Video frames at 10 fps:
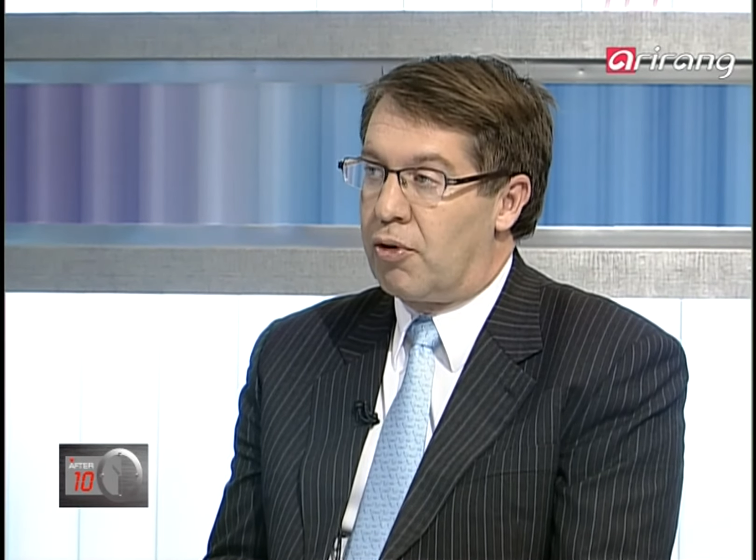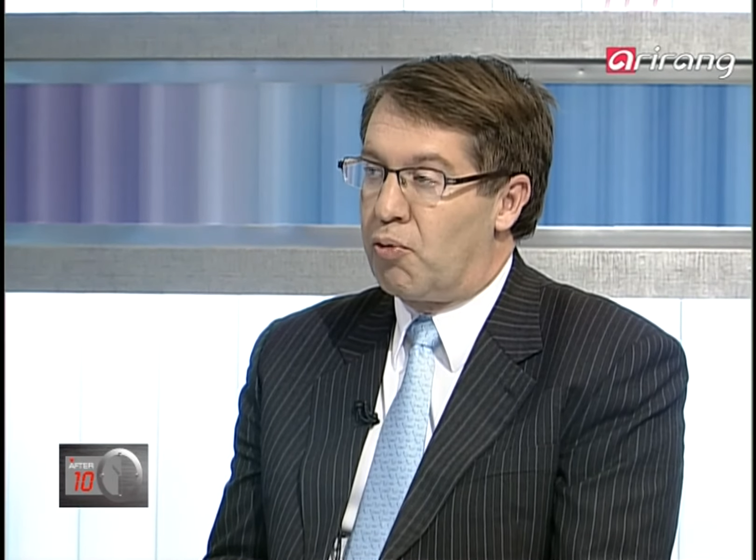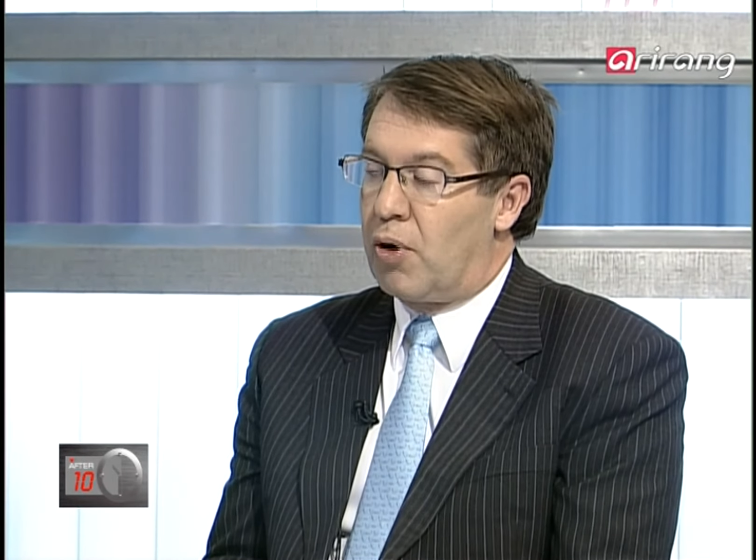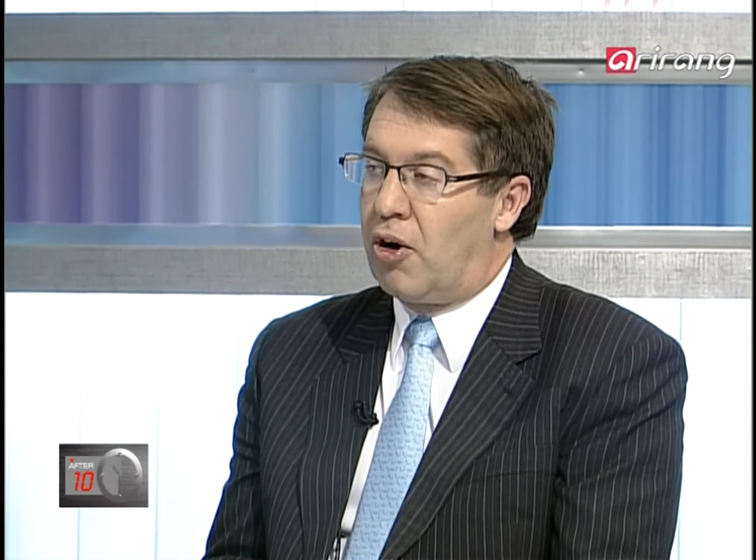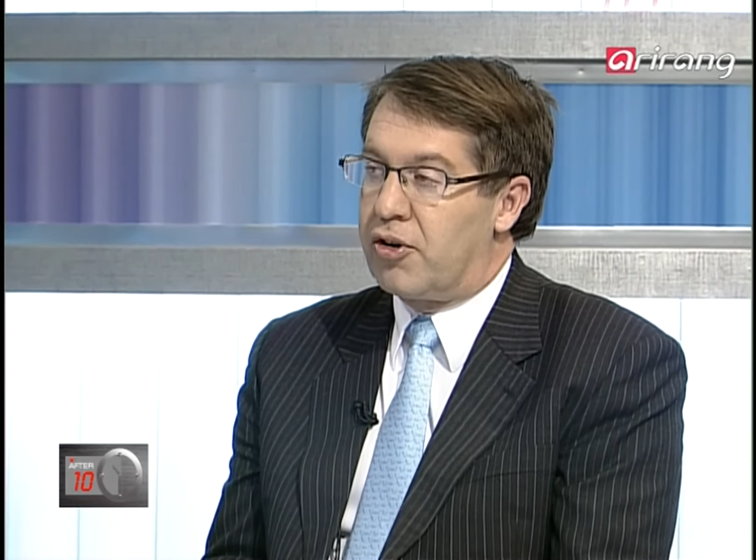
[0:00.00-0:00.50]
the
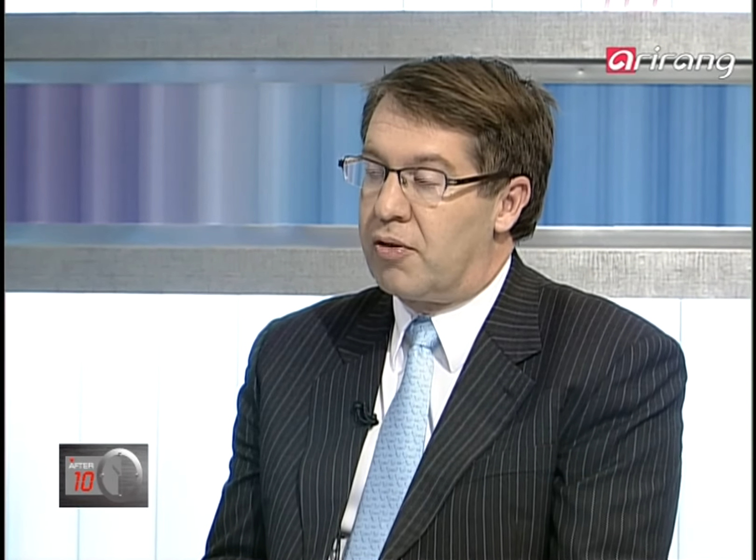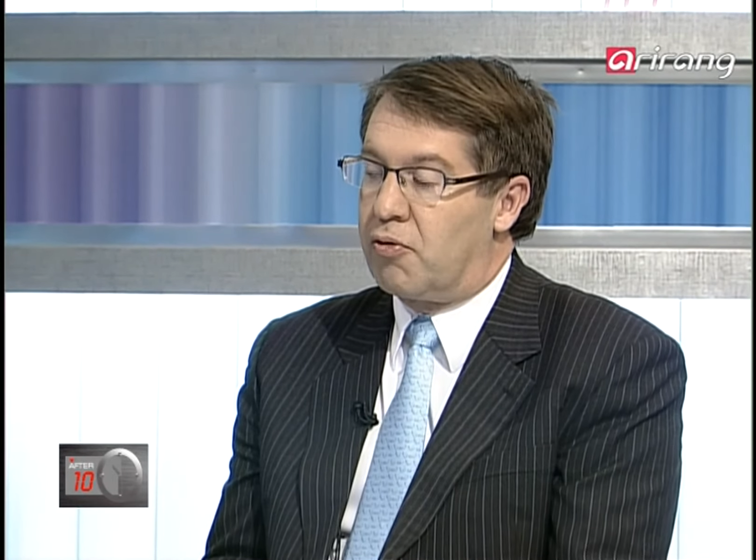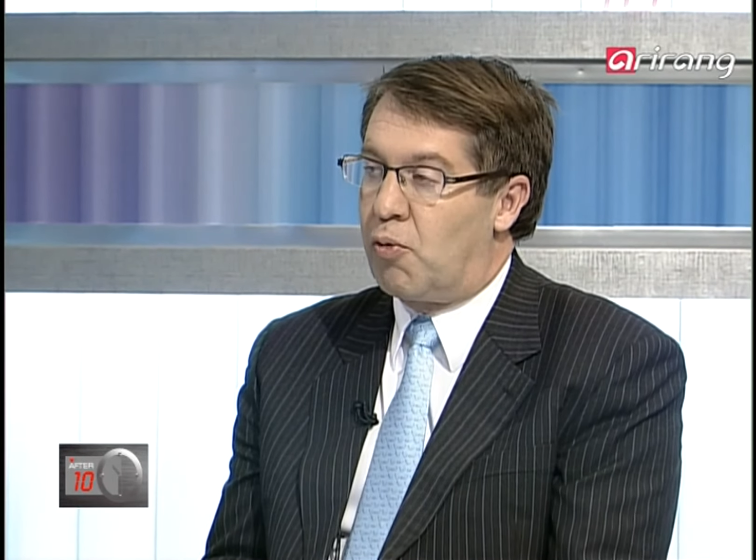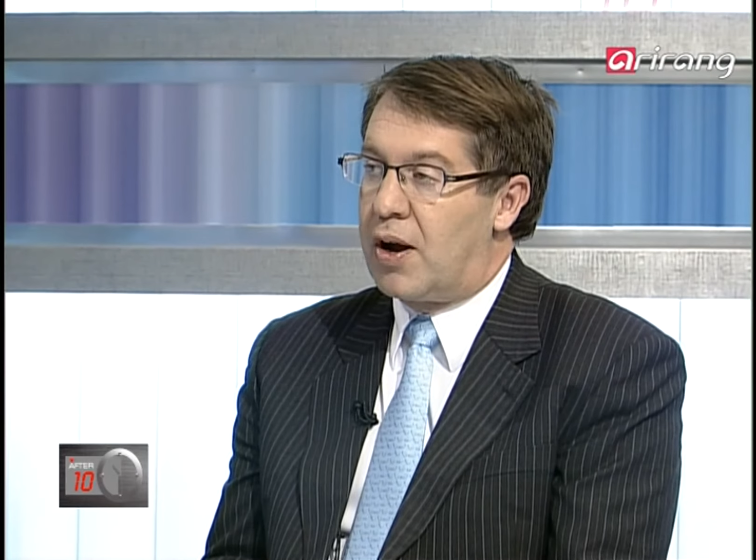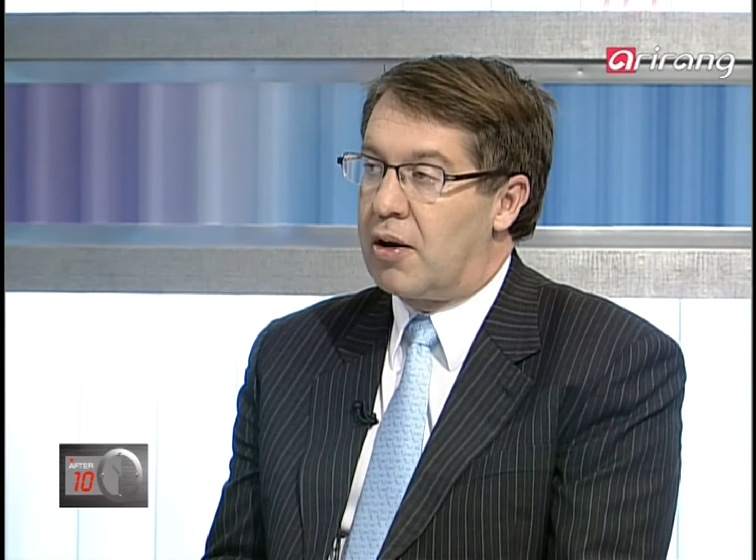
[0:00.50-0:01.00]

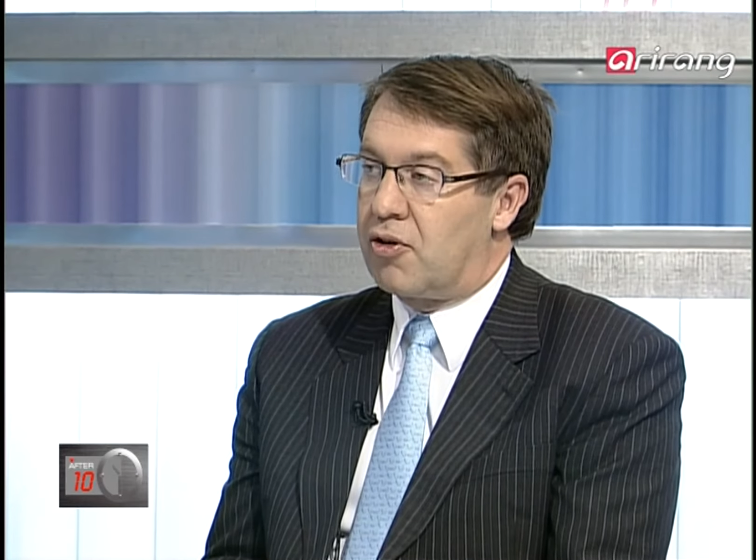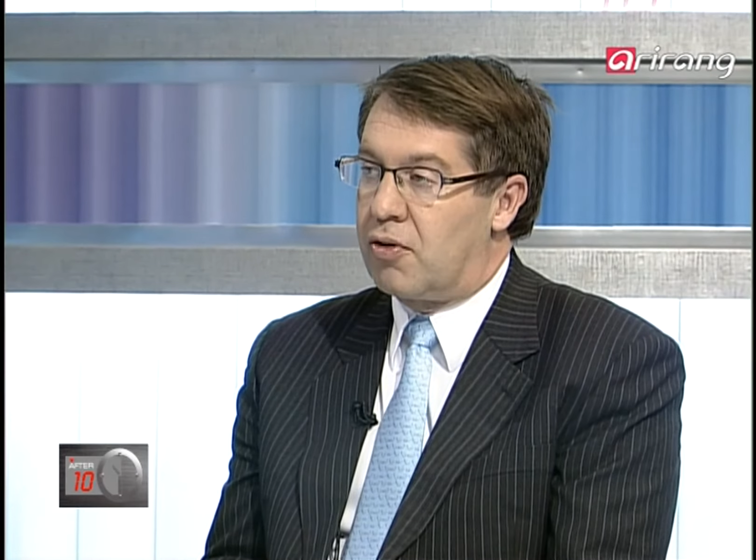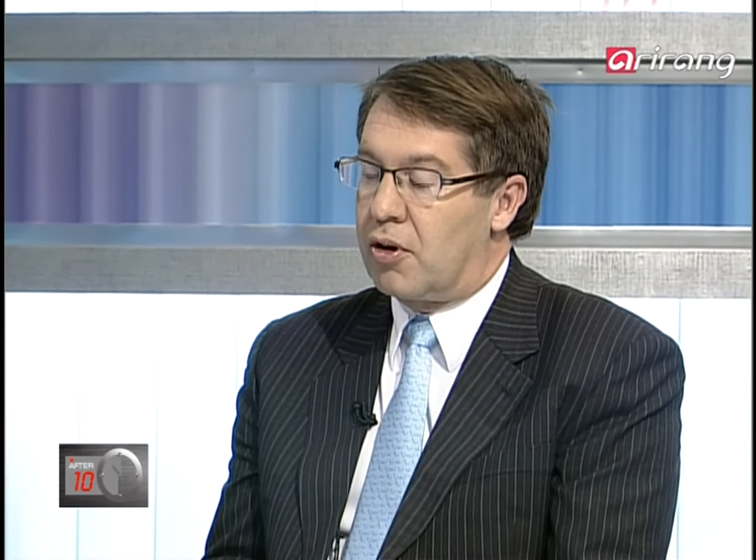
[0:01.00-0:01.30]
relative weight